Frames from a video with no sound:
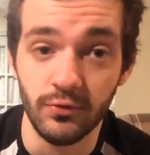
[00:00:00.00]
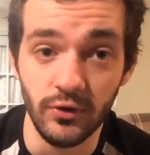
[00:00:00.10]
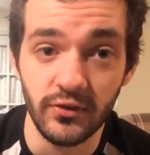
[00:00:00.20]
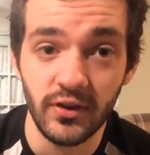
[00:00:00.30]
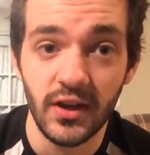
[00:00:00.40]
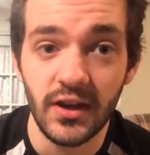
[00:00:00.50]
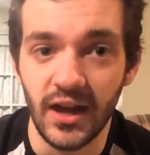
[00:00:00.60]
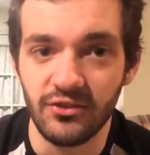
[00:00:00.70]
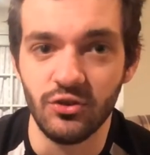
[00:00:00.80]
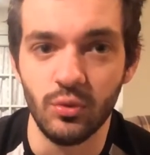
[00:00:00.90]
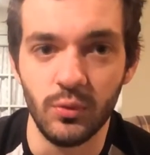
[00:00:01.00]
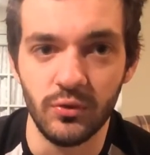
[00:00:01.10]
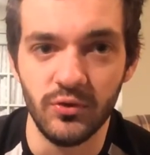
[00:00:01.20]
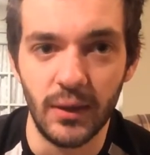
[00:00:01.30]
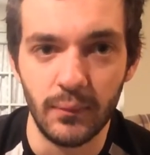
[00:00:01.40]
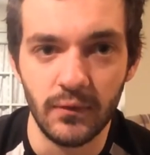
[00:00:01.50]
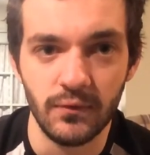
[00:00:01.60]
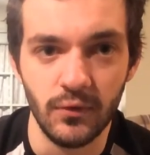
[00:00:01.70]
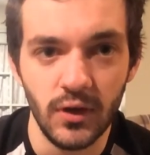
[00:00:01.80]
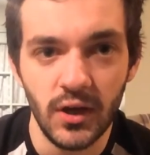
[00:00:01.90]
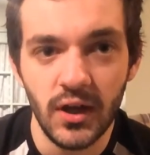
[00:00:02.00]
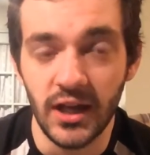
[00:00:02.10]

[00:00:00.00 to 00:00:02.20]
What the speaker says: foot as you do with your dominant foot.